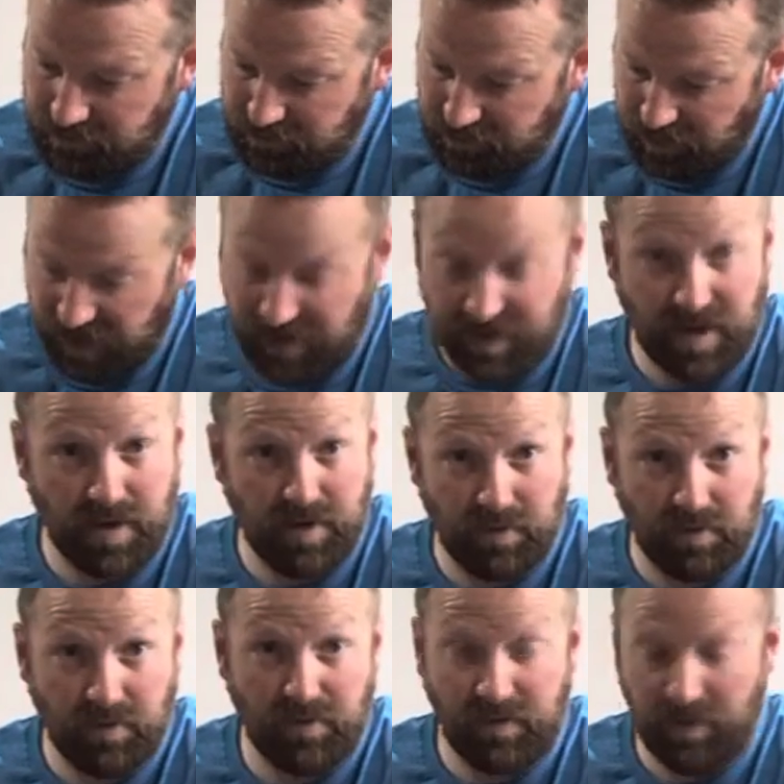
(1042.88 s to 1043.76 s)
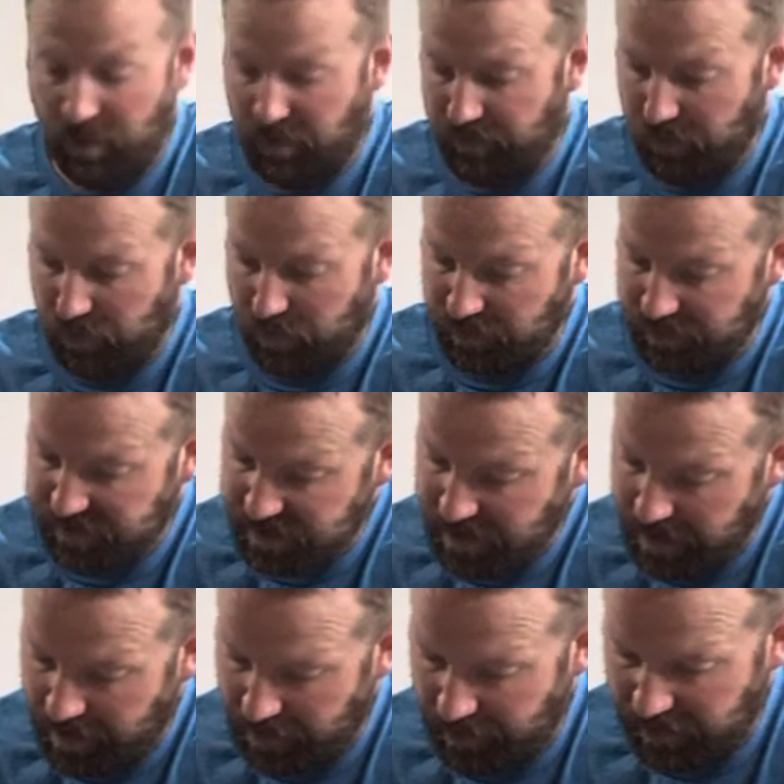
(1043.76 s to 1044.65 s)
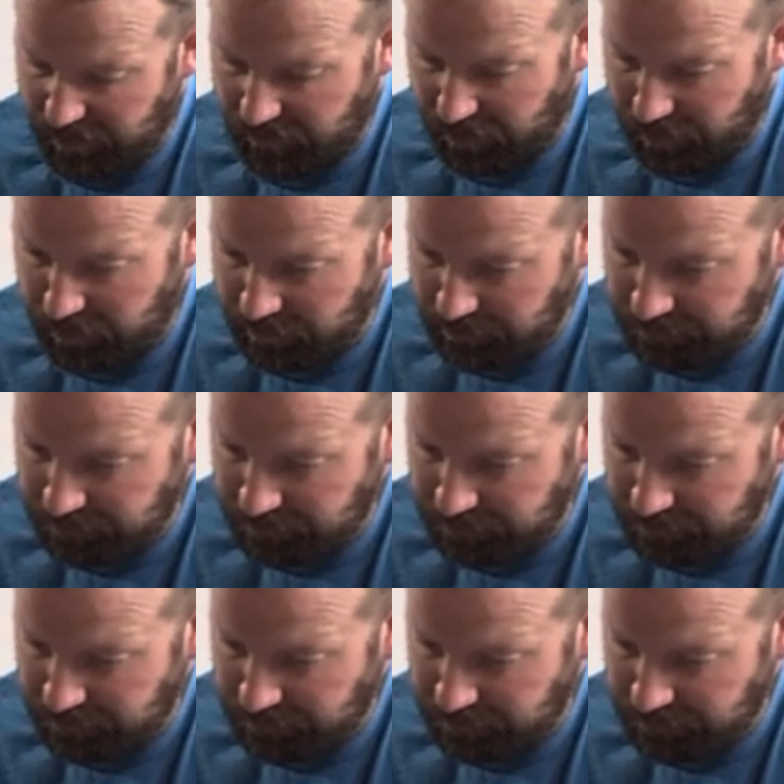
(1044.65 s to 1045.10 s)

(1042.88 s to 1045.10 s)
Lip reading: as a female vocalist. However,